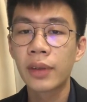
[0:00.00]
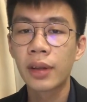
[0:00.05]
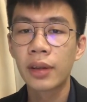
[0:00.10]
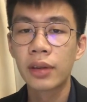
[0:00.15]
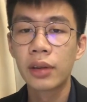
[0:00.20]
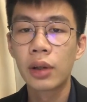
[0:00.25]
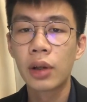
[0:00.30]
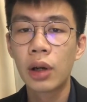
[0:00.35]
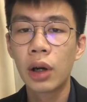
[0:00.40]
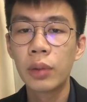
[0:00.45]

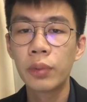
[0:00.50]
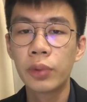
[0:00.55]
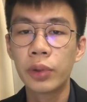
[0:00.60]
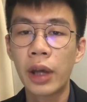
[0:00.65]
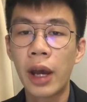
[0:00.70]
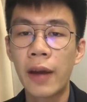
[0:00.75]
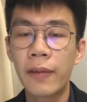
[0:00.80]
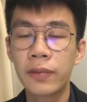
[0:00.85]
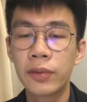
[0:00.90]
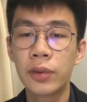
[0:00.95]
the court would
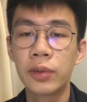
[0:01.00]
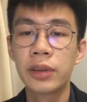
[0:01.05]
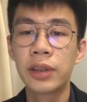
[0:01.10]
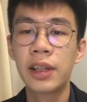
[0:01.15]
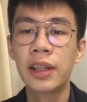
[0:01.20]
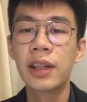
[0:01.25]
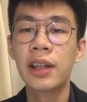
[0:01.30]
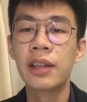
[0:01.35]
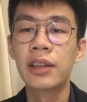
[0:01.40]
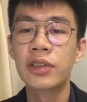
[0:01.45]
have to
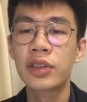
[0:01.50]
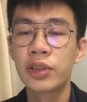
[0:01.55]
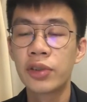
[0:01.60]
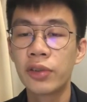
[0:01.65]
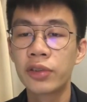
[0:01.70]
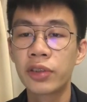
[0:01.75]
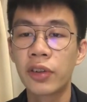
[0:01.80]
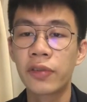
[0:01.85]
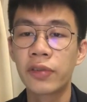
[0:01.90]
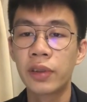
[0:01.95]
think in the
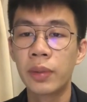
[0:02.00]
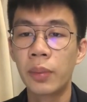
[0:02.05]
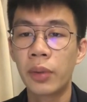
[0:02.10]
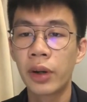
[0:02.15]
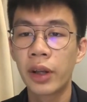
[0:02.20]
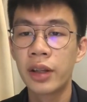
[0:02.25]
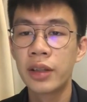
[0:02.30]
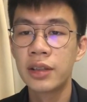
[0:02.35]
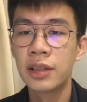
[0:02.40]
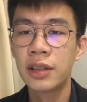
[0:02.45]
shoes of the
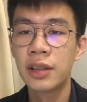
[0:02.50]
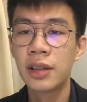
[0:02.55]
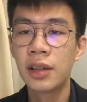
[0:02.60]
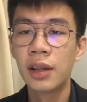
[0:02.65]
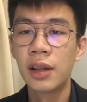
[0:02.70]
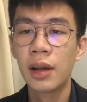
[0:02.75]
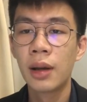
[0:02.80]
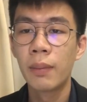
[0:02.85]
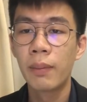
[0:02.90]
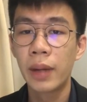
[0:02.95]
mortgagee
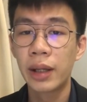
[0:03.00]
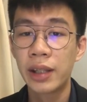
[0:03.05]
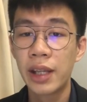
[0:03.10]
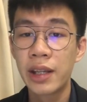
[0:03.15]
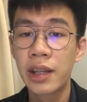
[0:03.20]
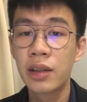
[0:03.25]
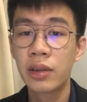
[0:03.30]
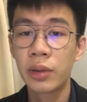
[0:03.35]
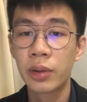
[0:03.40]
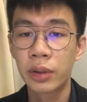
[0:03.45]
by
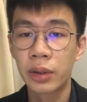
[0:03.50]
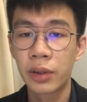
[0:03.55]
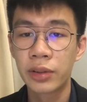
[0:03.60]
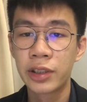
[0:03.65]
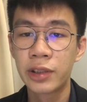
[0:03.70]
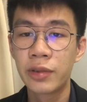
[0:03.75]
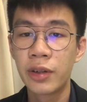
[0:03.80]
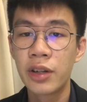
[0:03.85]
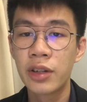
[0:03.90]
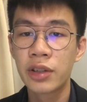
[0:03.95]
taking into
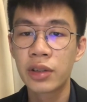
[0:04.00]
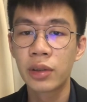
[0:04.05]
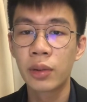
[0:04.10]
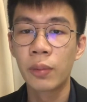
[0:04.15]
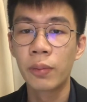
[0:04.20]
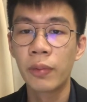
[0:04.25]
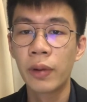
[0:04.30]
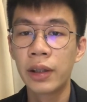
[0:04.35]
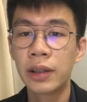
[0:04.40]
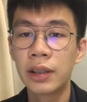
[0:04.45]
consideration
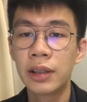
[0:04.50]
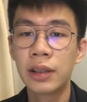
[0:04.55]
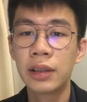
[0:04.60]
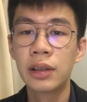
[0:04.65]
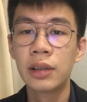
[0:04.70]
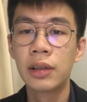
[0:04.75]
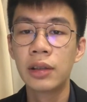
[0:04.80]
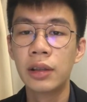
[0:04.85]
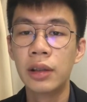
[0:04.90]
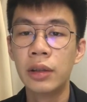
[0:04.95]
on whether
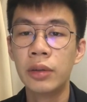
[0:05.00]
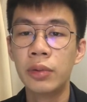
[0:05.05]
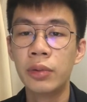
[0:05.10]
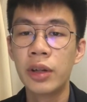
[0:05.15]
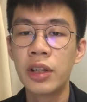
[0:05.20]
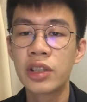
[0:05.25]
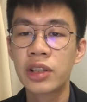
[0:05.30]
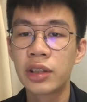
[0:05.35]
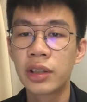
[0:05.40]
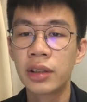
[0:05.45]
the
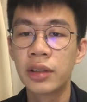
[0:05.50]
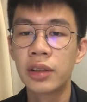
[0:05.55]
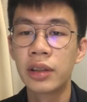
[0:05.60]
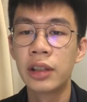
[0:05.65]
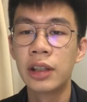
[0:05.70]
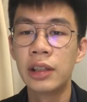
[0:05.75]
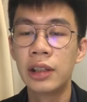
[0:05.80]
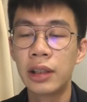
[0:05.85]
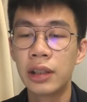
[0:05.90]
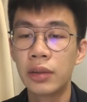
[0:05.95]
duration
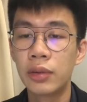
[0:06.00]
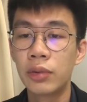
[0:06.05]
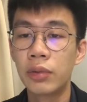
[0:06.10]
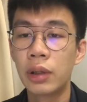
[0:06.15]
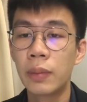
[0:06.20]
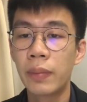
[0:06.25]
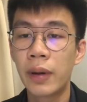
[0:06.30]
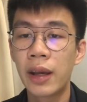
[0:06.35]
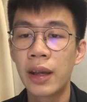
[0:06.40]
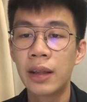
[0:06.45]
needed to
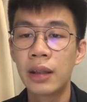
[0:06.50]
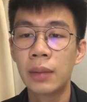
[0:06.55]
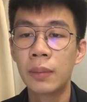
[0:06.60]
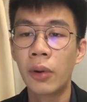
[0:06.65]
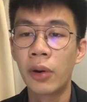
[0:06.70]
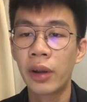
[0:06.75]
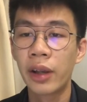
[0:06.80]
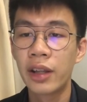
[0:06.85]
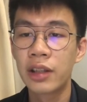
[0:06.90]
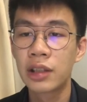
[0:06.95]
repay the
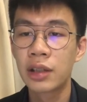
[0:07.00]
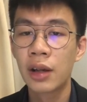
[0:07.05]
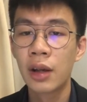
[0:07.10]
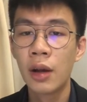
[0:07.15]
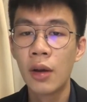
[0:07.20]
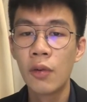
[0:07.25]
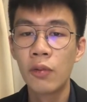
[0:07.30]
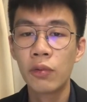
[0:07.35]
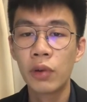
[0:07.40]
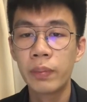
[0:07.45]
mortgage
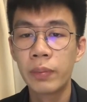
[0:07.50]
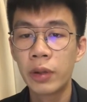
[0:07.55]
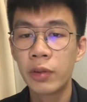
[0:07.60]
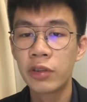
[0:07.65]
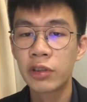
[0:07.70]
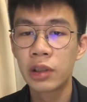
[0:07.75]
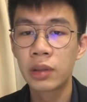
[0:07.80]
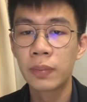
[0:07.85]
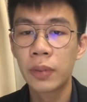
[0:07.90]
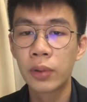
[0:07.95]
would be
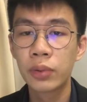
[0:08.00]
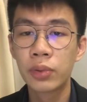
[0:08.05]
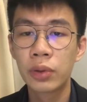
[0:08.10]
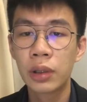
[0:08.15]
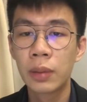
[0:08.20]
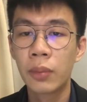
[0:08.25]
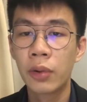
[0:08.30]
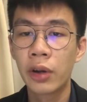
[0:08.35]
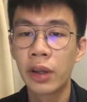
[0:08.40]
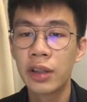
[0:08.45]
reasonable to
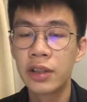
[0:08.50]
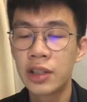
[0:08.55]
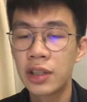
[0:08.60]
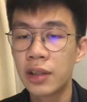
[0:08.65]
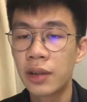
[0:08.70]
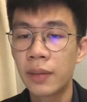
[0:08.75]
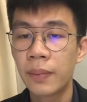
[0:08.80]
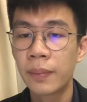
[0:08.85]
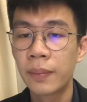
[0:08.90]
the mortgagee.